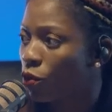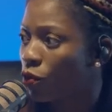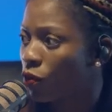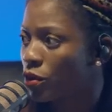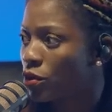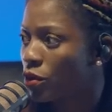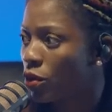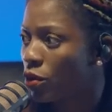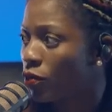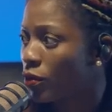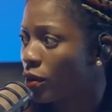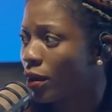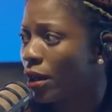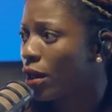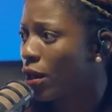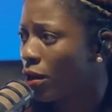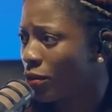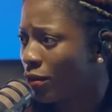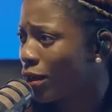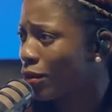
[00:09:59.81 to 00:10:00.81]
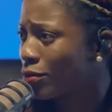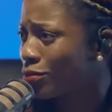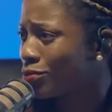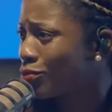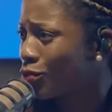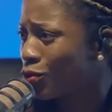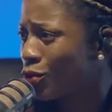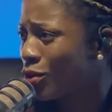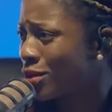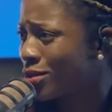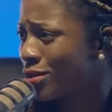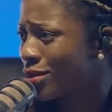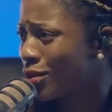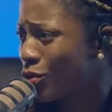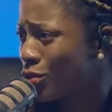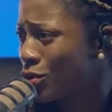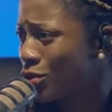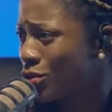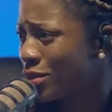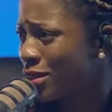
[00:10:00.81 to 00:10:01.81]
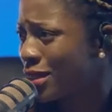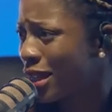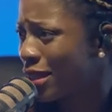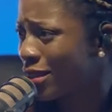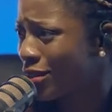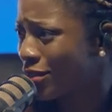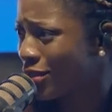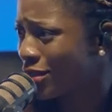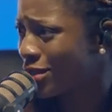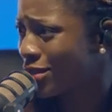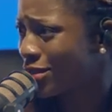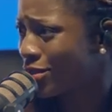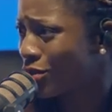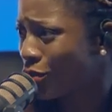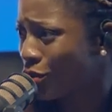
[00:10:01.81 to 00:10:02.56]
over like close to 10 years